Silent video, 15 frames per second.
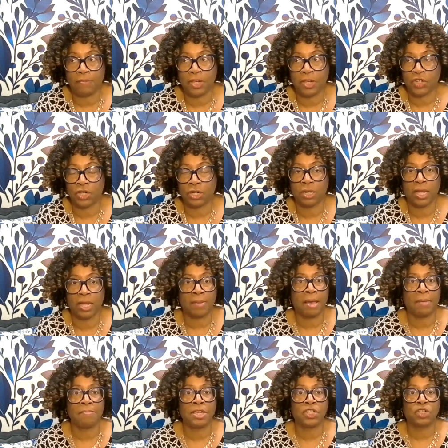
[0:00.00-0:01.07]
a mission, and
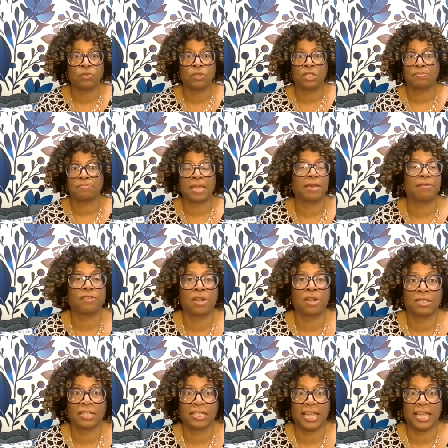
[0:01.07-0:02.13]
my mission was to make up for
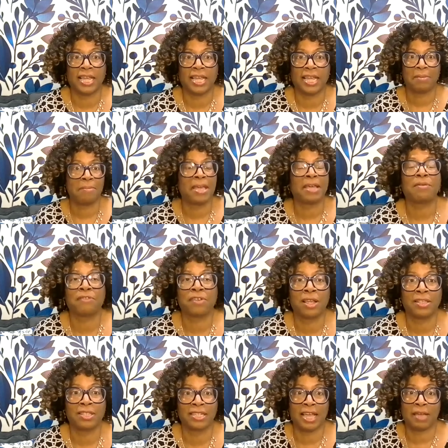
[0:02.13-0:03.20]
lost time. Make up for
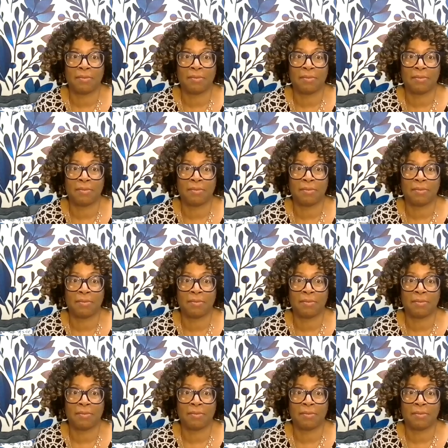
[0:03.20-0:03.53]
lost time.